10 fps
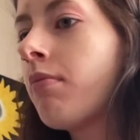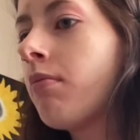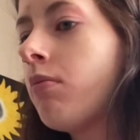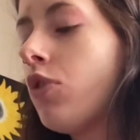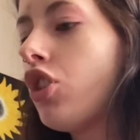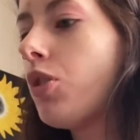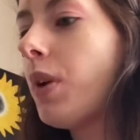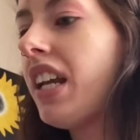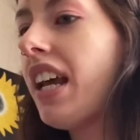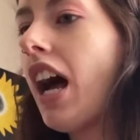She
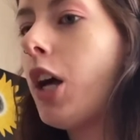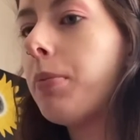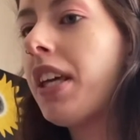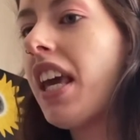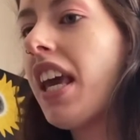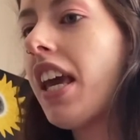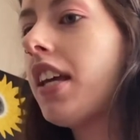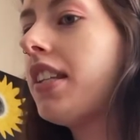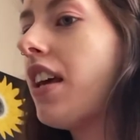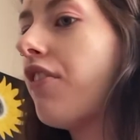wanted to help
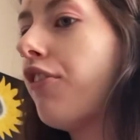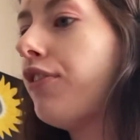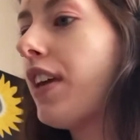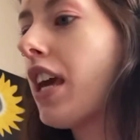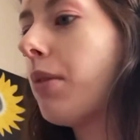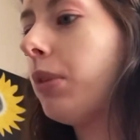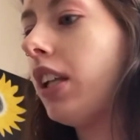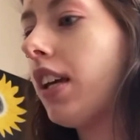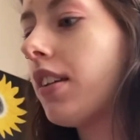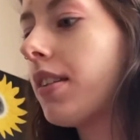kids and
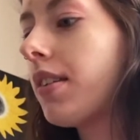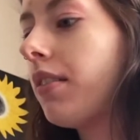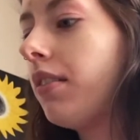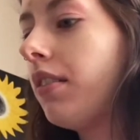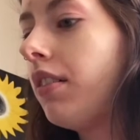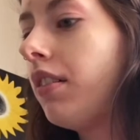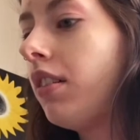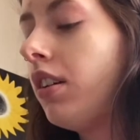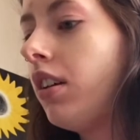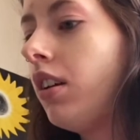families.
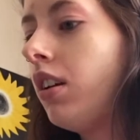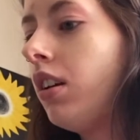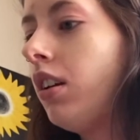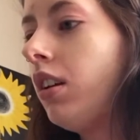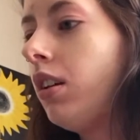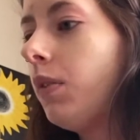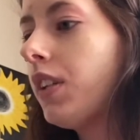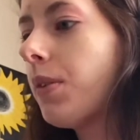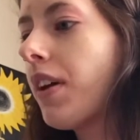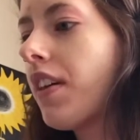What's
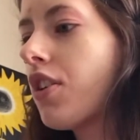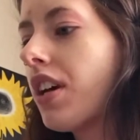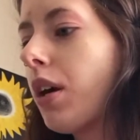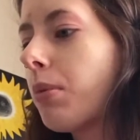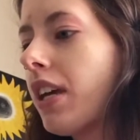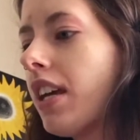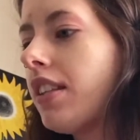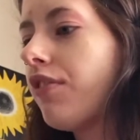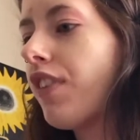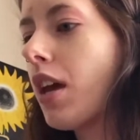a way that you could help kids
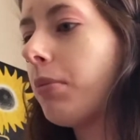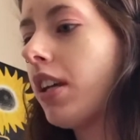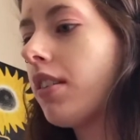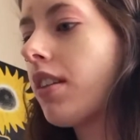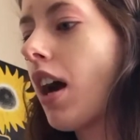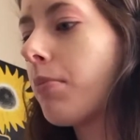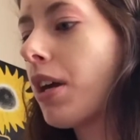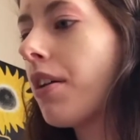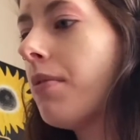and families, Amir?